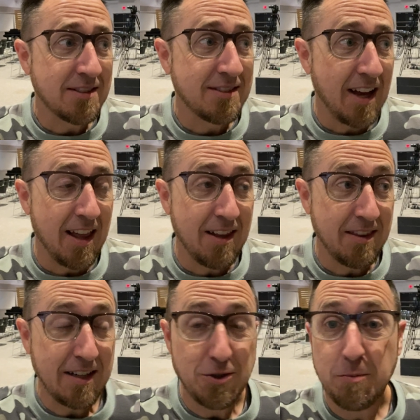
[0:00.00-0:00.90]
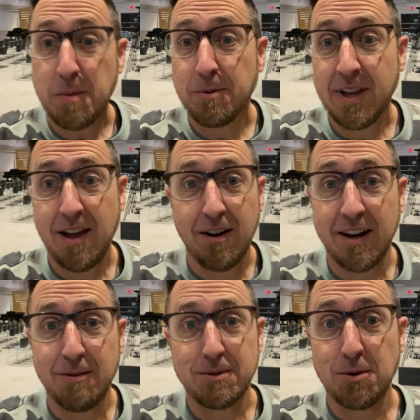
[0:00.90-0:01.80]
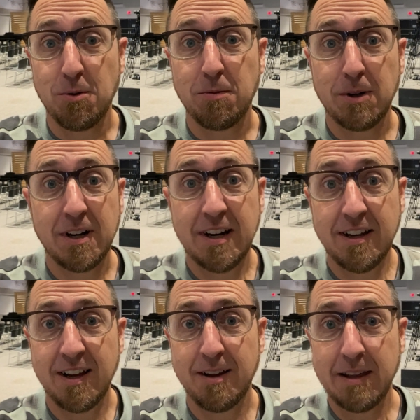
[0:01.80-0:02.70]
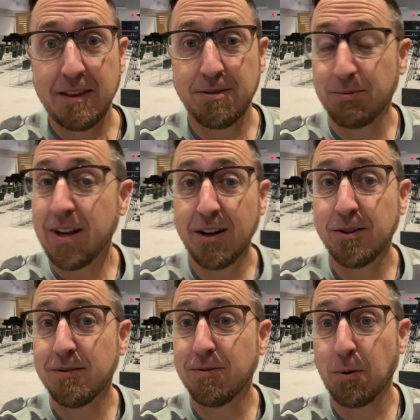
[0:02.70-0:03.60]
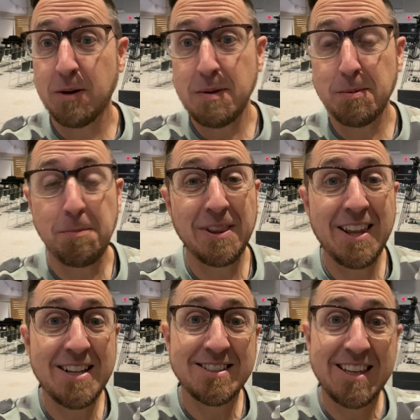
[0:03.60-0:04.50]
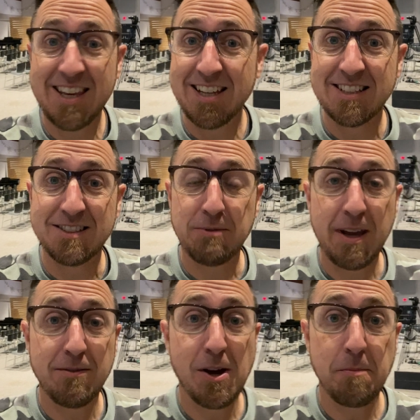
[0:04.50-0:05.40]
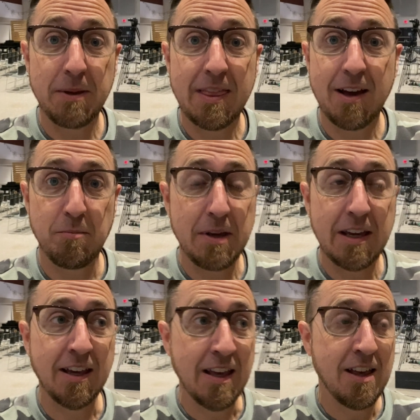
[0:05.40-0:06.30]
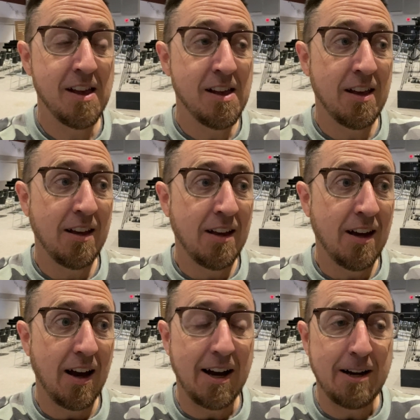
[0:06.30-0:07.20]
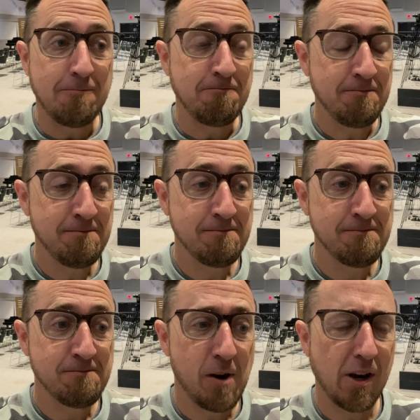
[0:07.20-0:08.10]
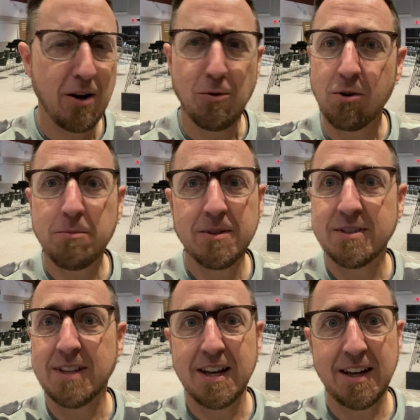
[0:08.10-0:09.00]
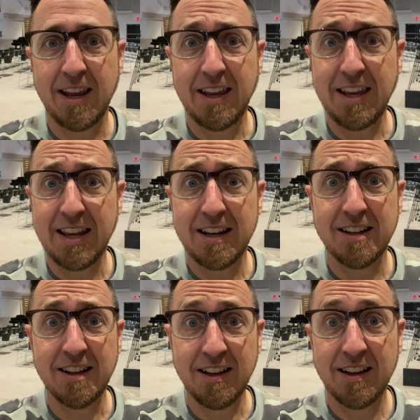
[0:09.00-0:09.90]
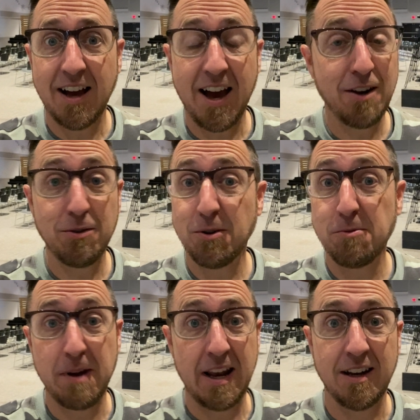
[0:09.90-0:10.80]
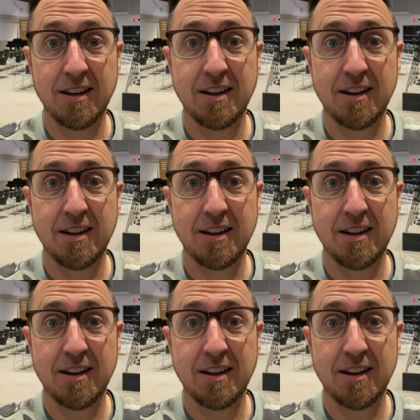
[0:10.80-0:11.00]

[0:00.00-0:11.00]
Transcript: I think 2 people counted. It was over like 340 people plus kids. We have not been that big on a normal Sunday in I don't know when.